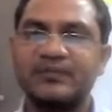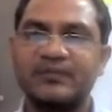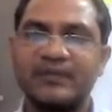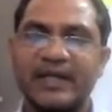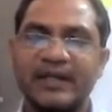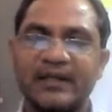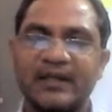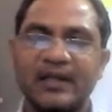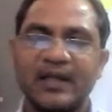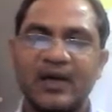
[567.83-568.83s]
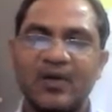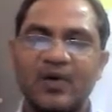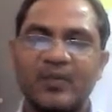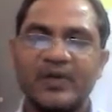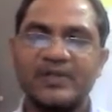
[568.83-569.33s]
Then
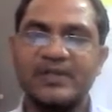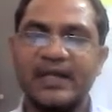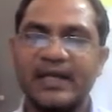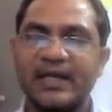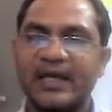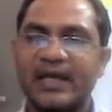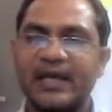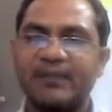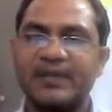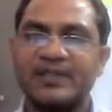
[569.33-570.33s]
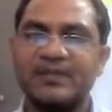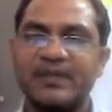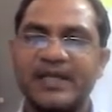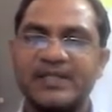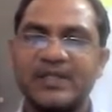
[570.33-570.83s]
obviously a plus
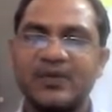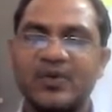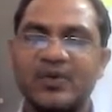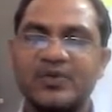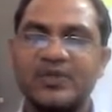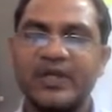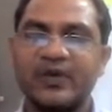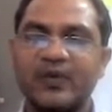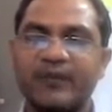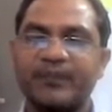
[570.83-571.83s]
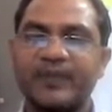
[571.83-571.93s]
b is equal to 0.